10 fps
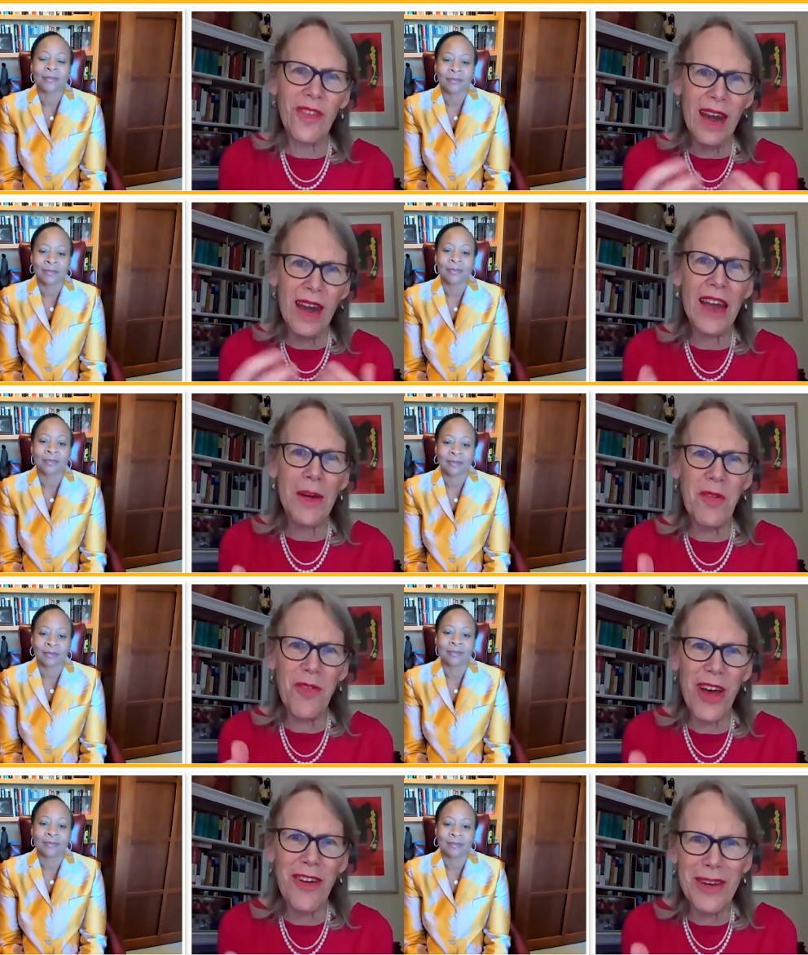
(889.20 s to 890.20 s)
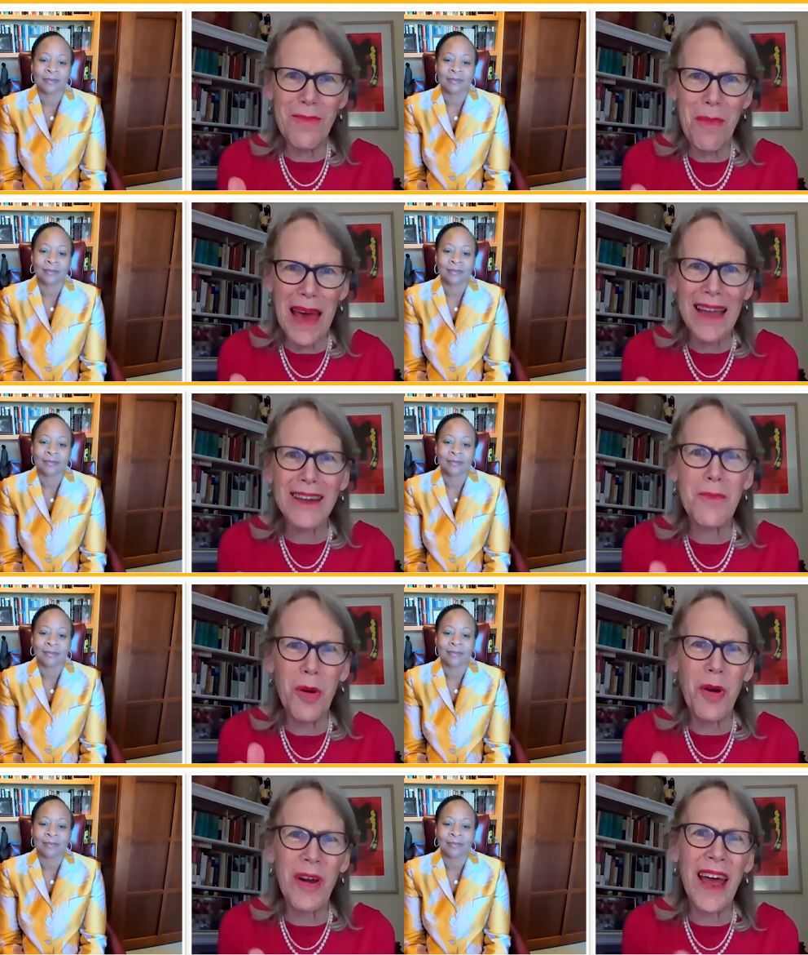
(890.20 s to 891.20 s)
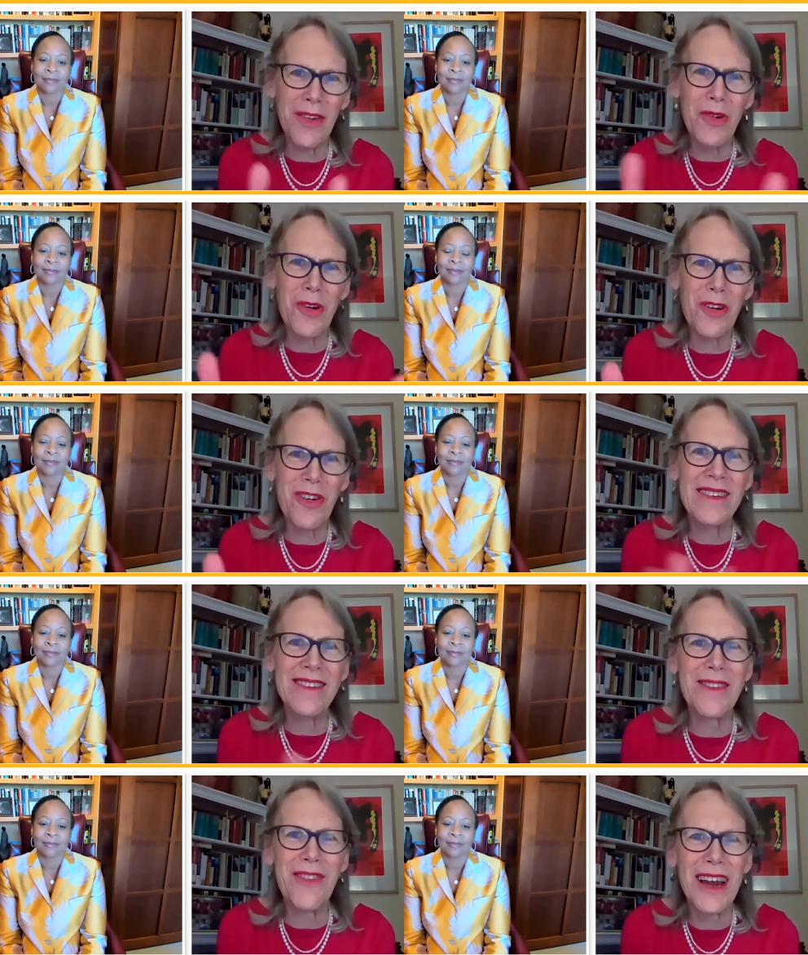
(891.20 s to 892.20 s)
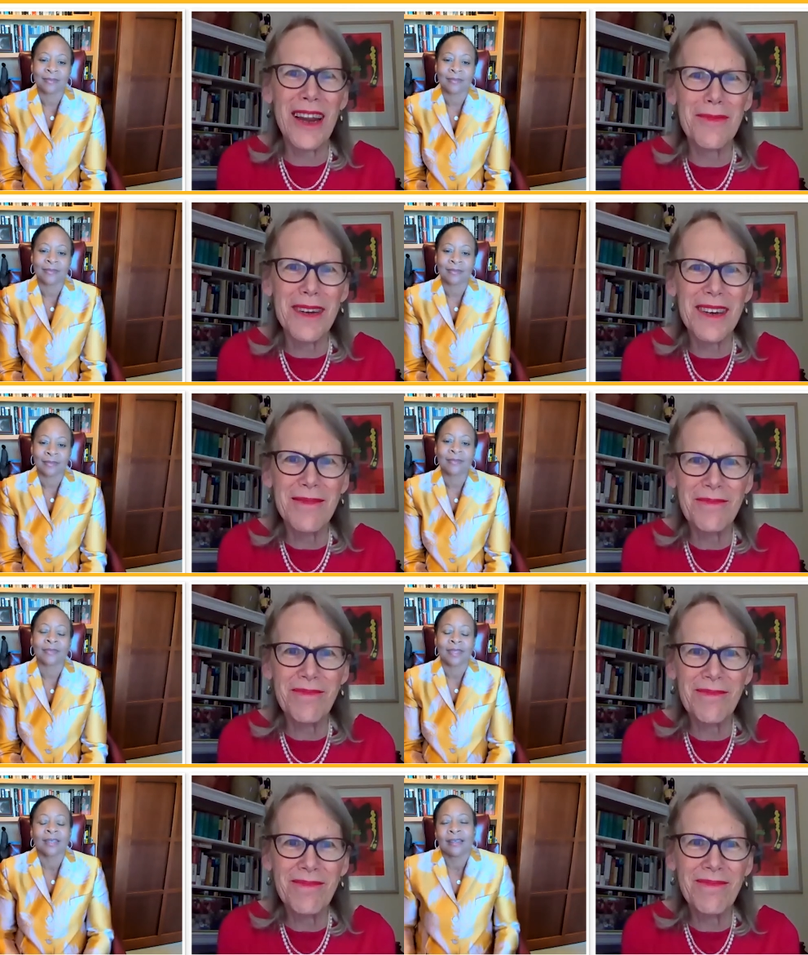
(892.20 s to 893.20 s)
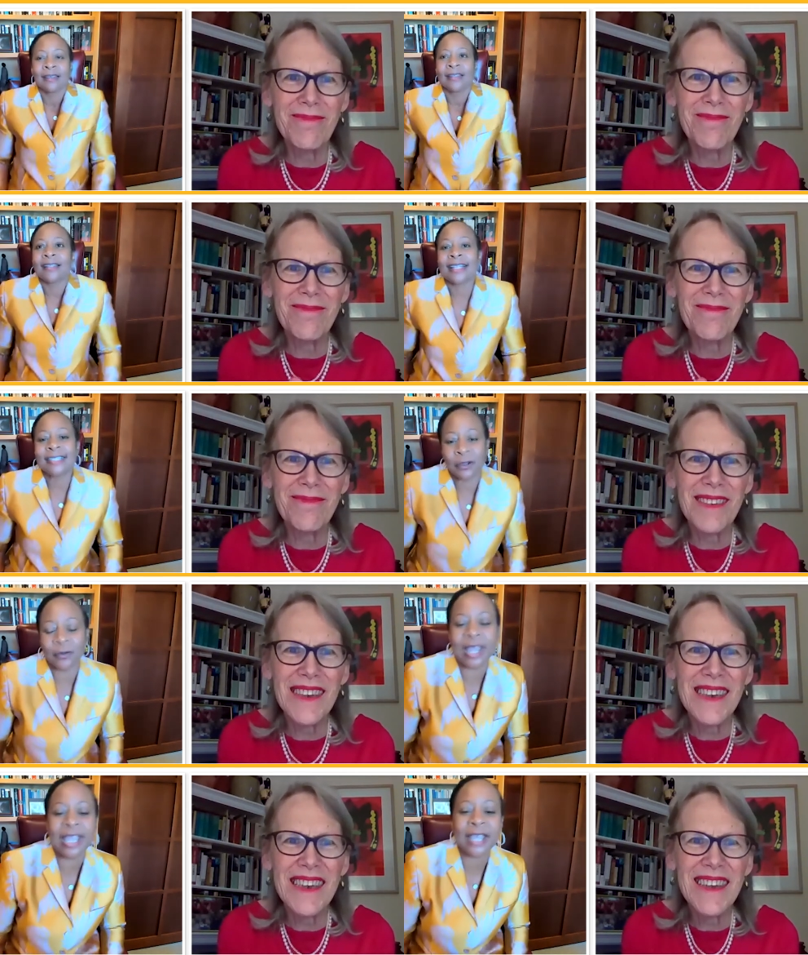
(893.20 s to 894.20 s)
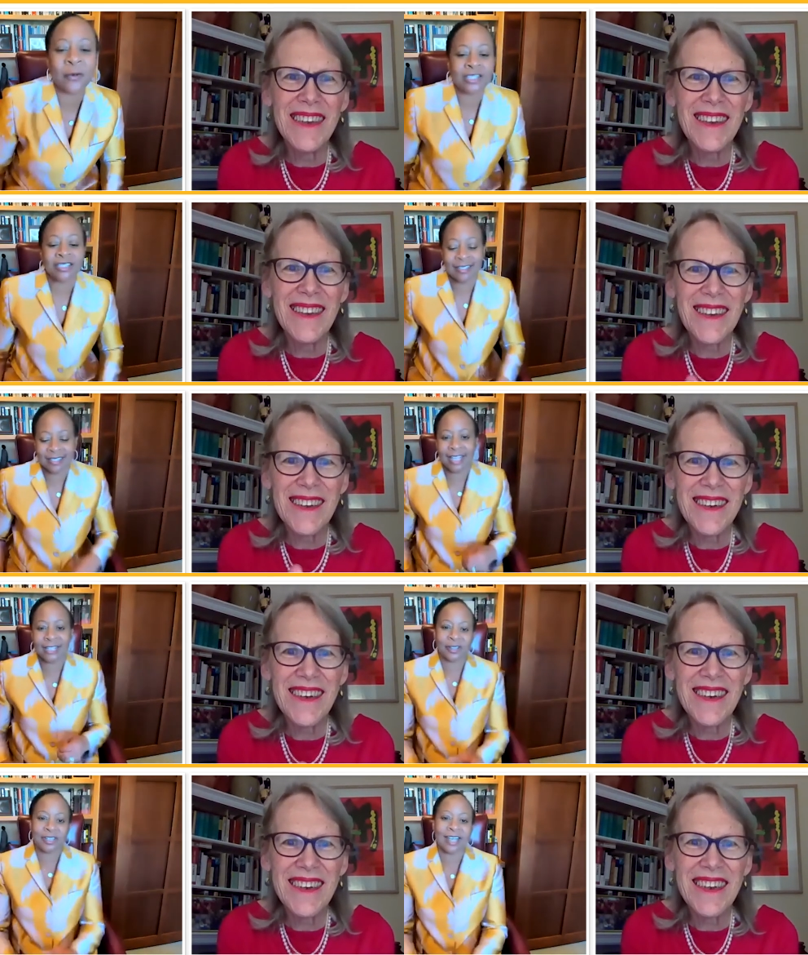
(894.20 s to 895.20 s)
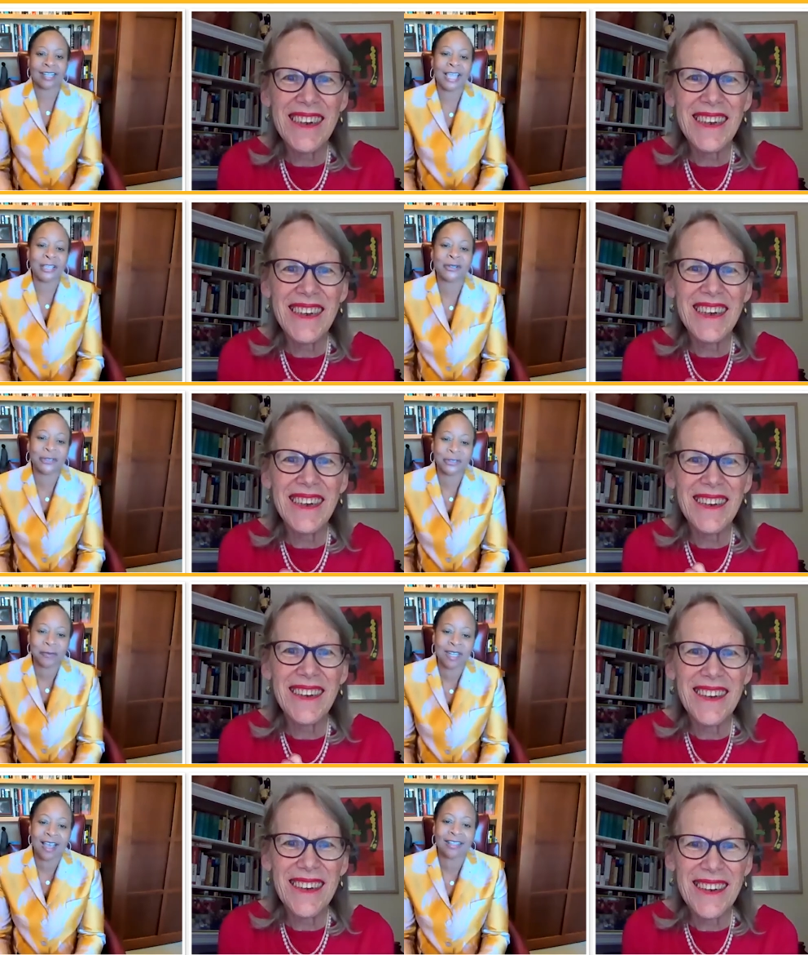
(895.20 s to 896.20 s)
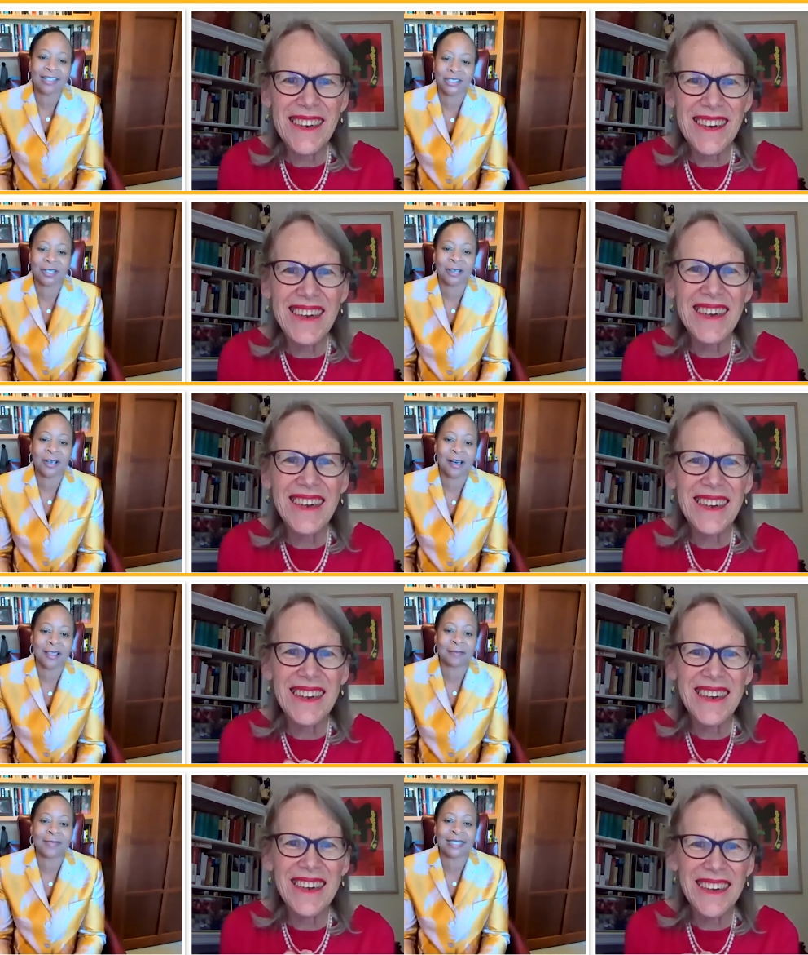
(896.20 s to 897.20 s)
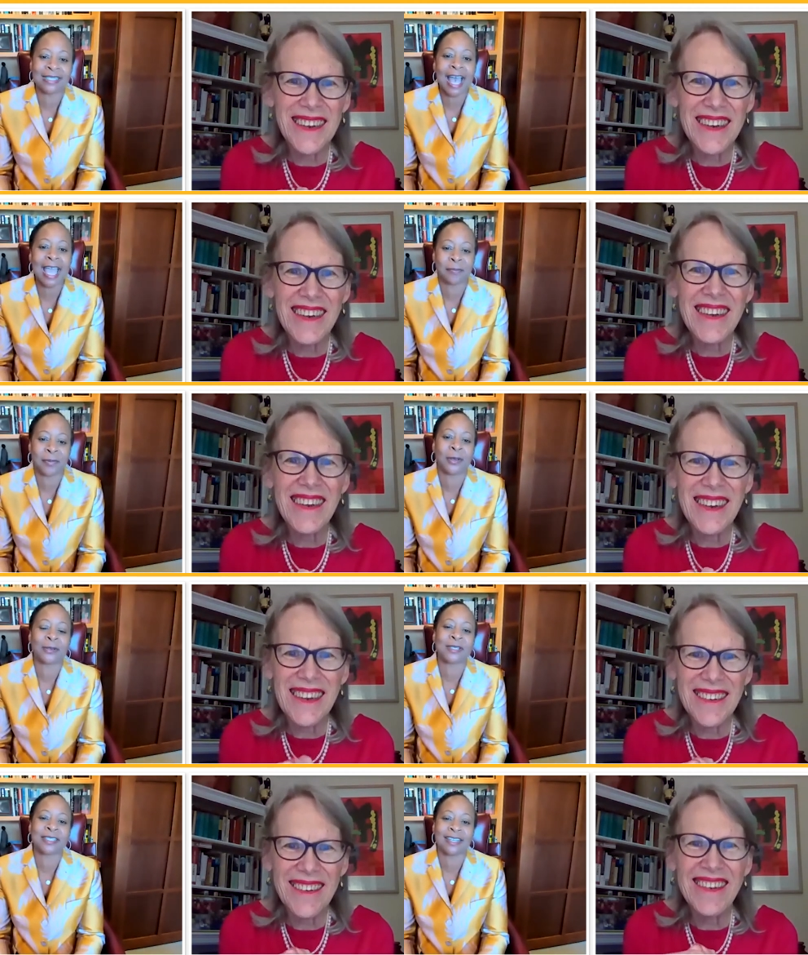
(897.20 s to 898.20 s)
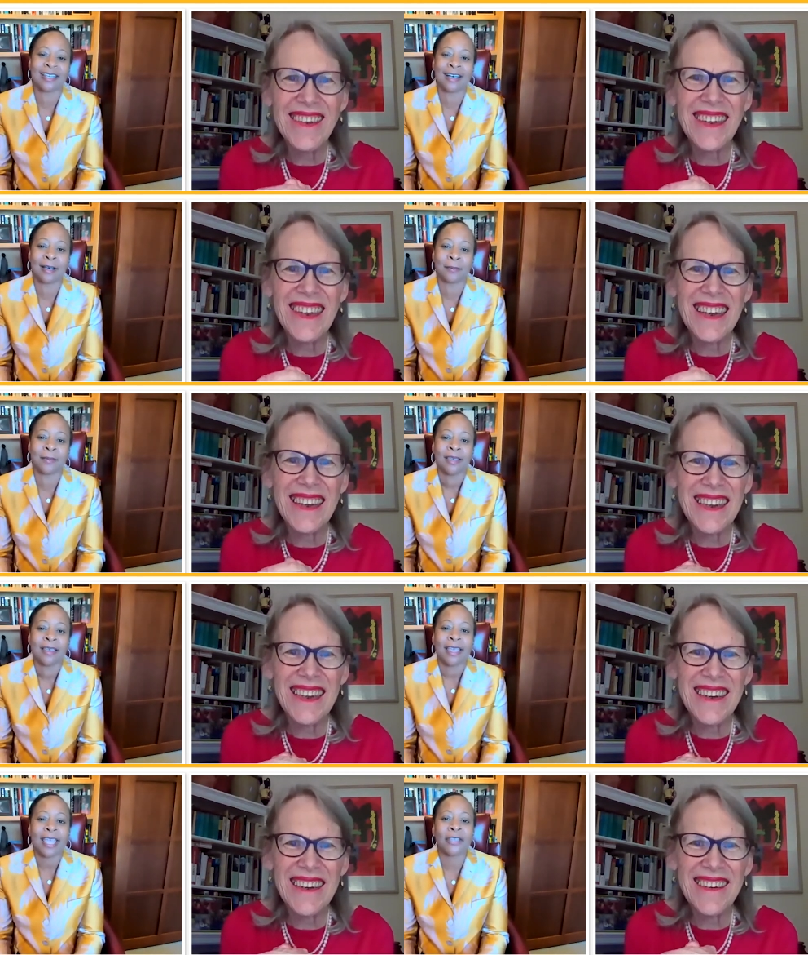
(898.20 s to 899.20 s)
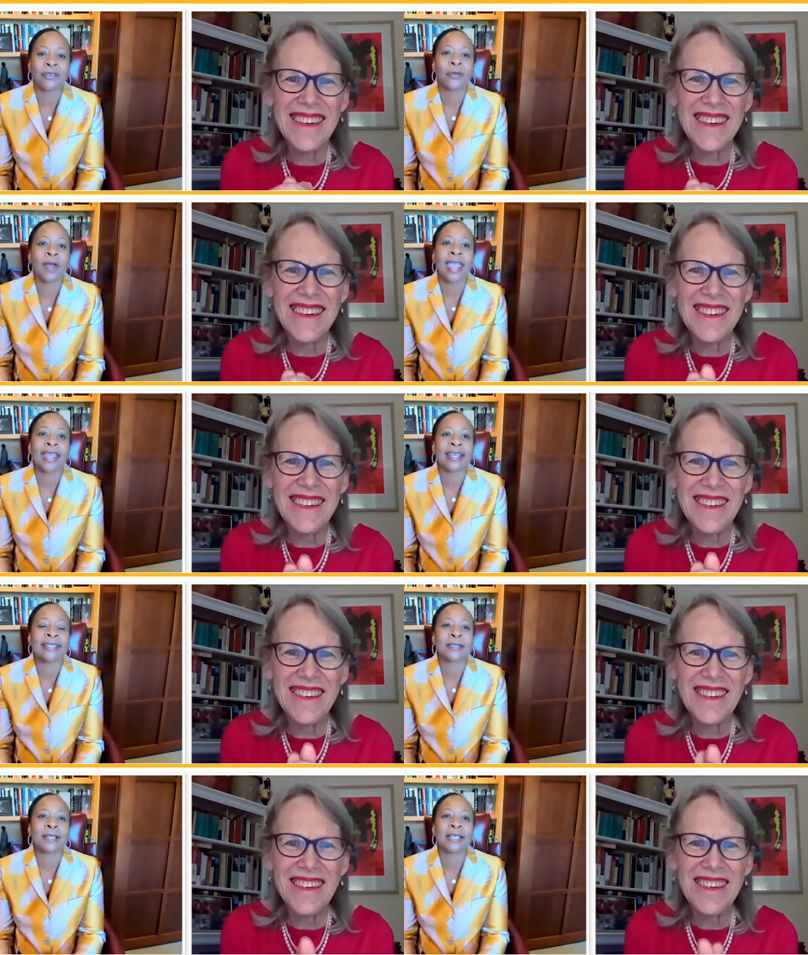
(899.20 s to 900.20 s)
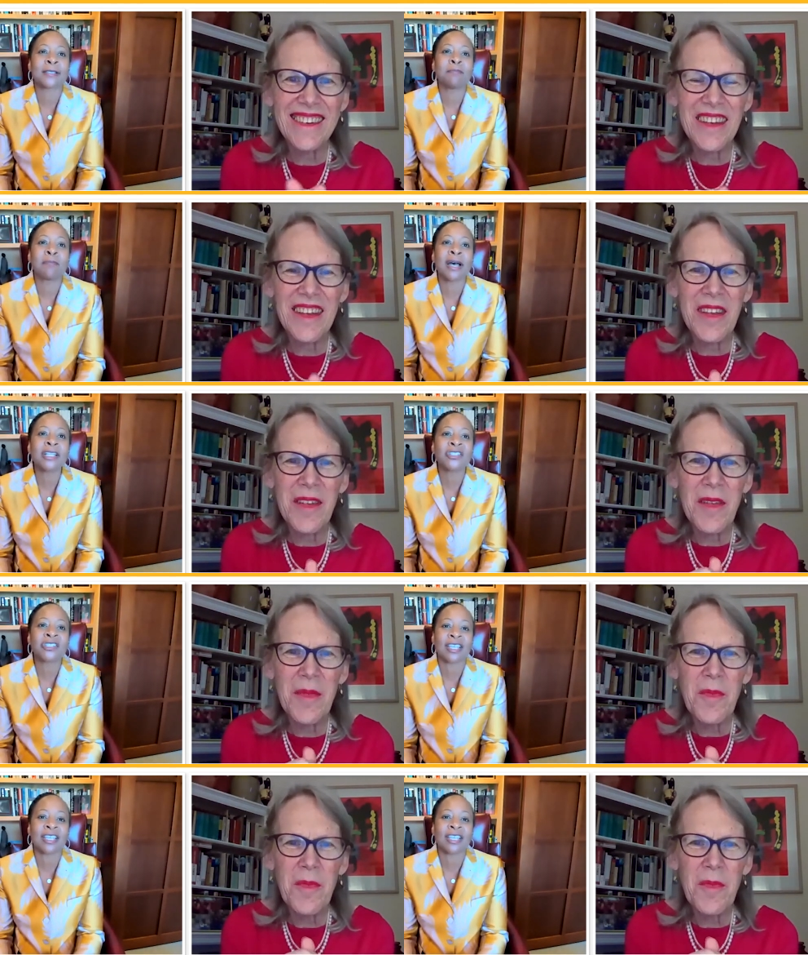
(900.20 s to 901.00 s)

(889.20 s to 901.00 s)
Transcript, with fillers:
Speaker 1: have then had a profound impact upon how your career's developed? That's a great question, Sandra,
Speaker 2: and I like your terminology to call them side posts. Um, And you're right, as, as much